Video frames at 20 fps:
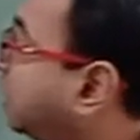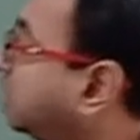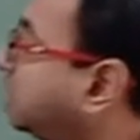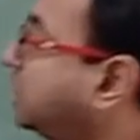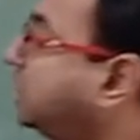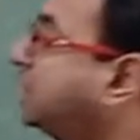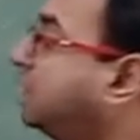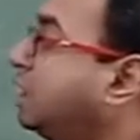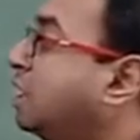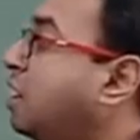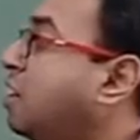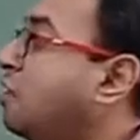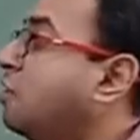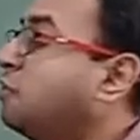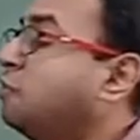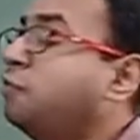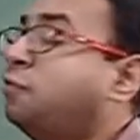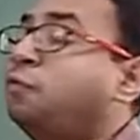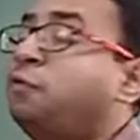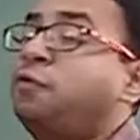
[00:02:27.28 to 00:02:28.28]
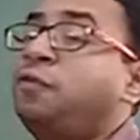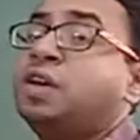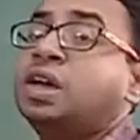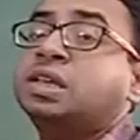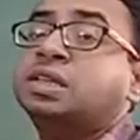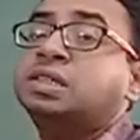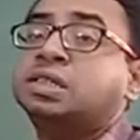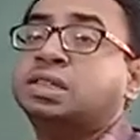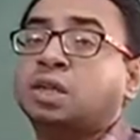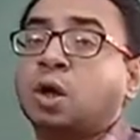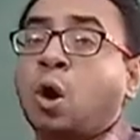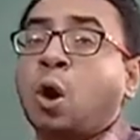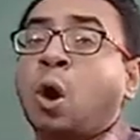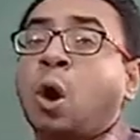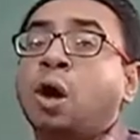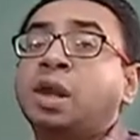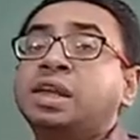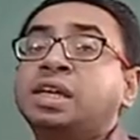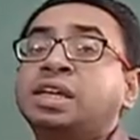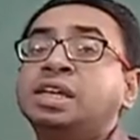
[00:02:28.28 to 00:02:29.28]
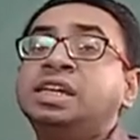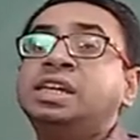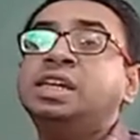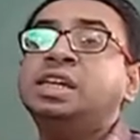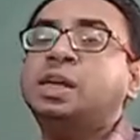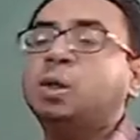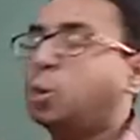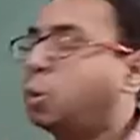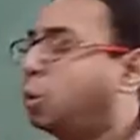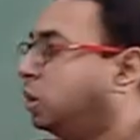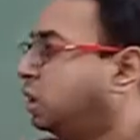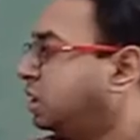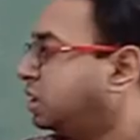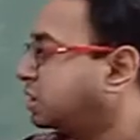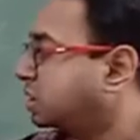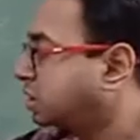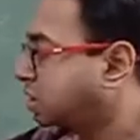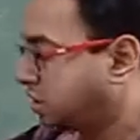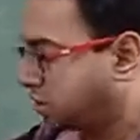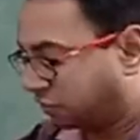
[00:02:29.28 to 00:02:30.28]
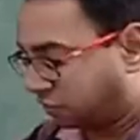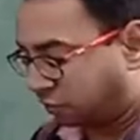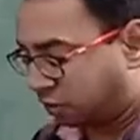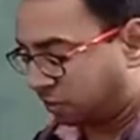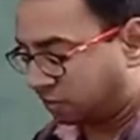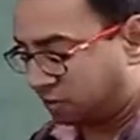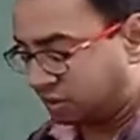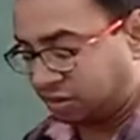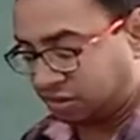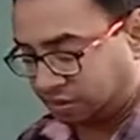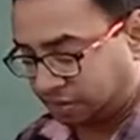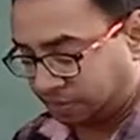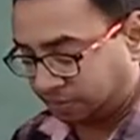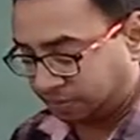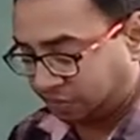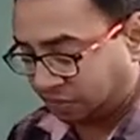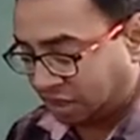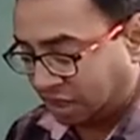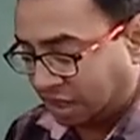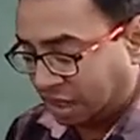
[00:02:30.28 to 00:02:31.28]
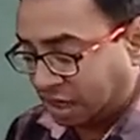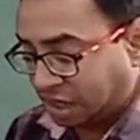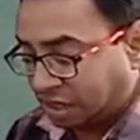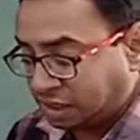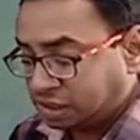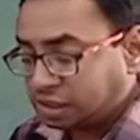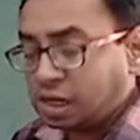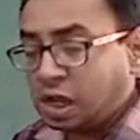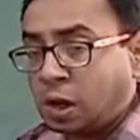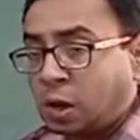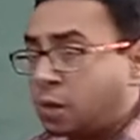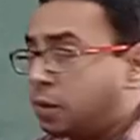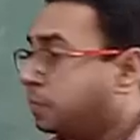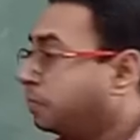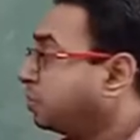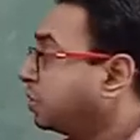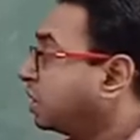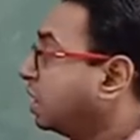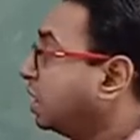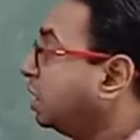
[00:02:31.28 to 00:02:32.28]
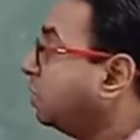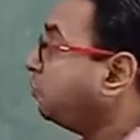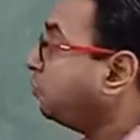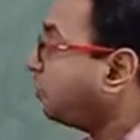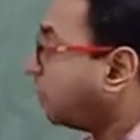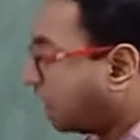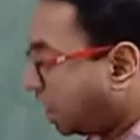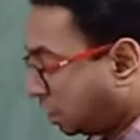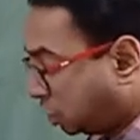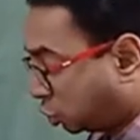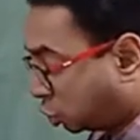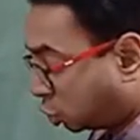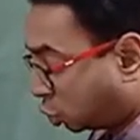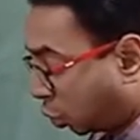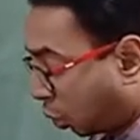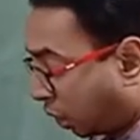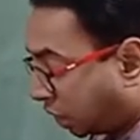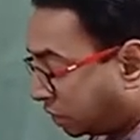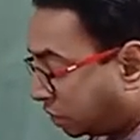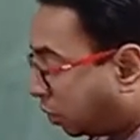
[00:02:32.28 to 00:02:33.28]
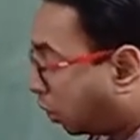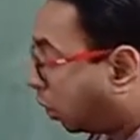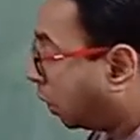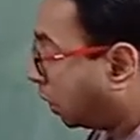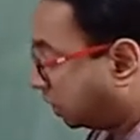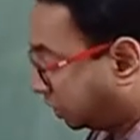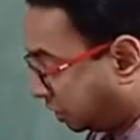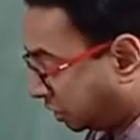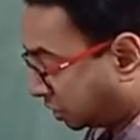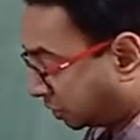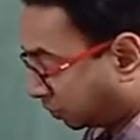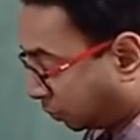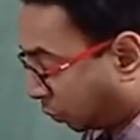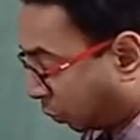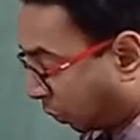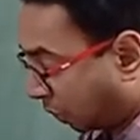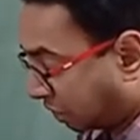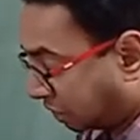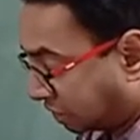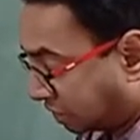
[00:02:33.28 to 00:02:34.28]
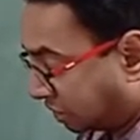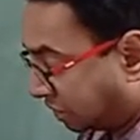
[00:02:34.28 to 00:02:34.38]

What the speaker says: the fixed or equal distance from this. Now, if I join all these points,